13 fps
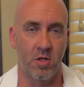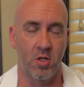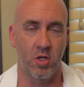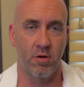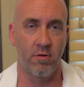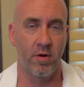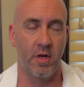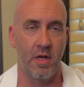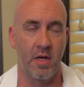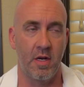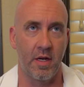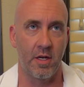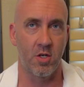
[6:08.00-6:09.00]

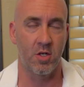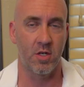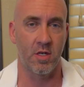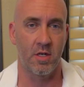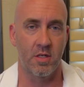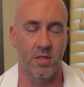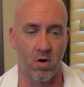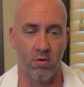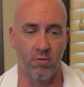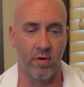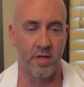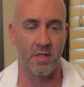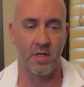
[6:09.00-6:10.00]
jittery, anxious, heart
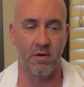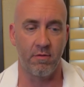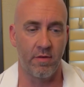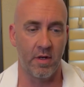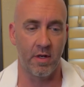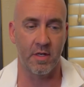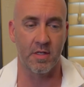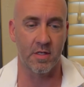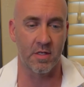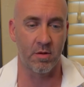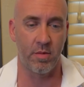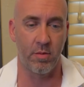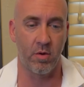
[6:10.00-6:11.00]
racing feelings that
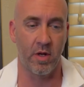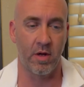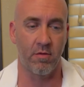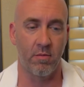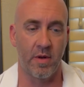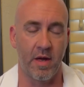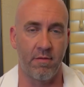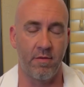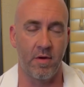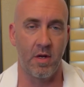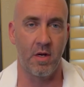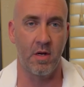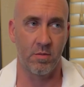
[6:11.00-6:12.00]
some people get from
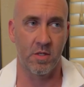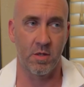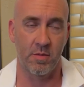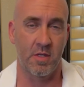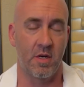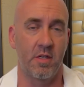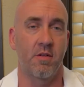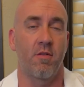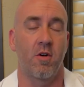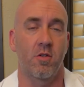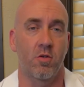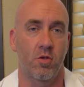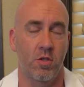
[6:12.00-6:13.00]
caffeine. Some studies have
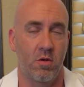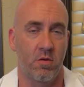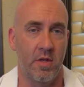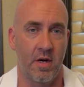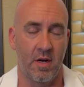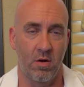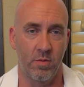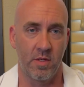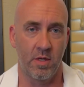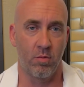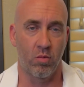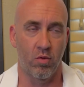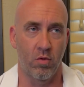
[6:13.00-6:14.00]
also shown that it helps
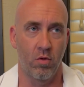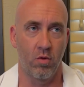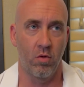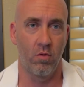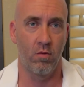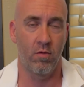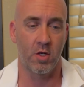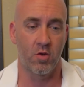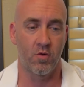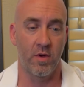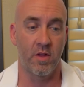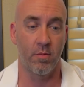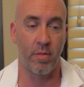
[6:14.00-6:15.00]
improve
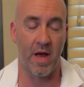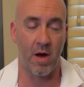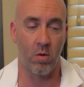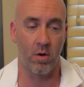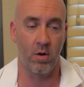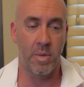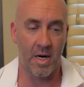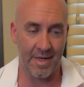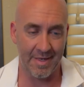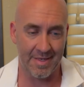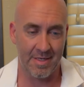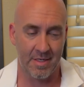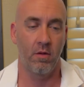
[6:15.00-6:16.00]
strength and power,
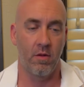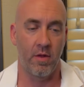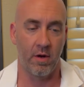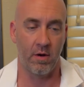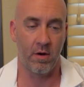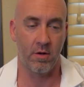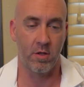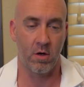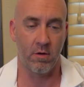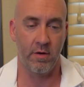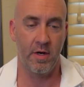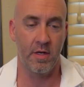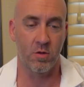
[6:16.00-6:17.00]
but their
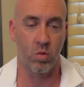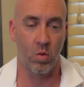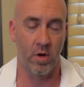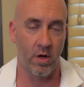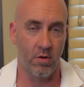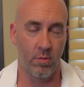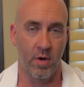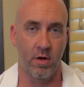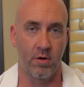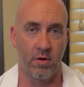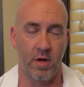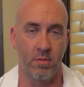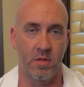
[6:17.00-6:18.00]
taurine is 100
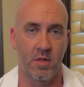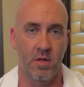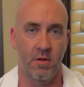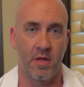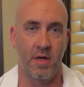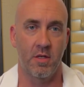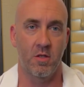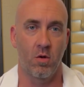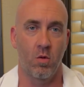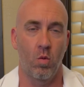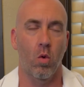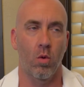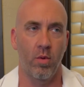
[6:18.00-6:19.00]
milligrams. That is
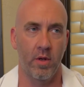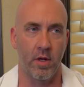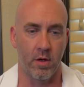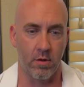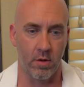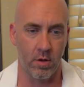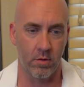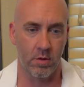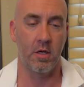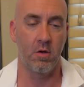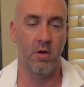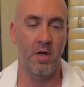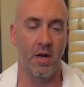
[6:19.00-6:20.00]
horribly
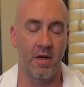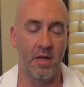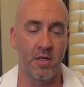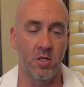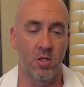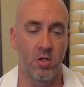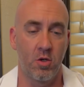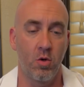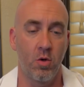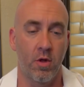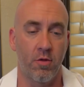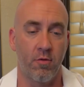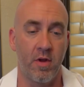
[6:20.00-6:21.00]
underdosed. You need at least
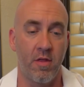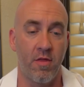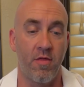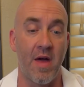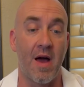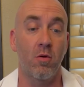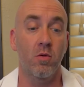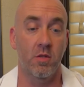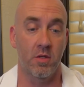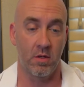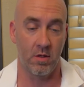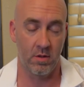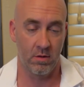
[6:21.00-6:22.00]
2,000 to
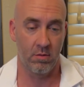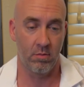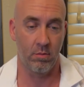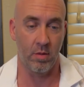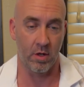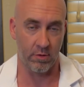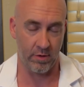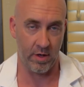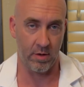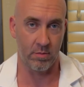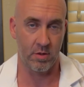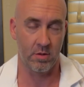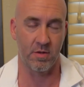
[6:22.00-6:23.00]
3,000
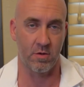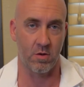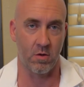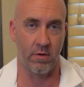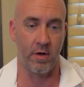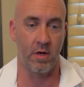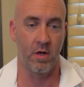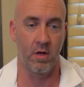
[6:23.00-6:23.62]
milligrams of taurine,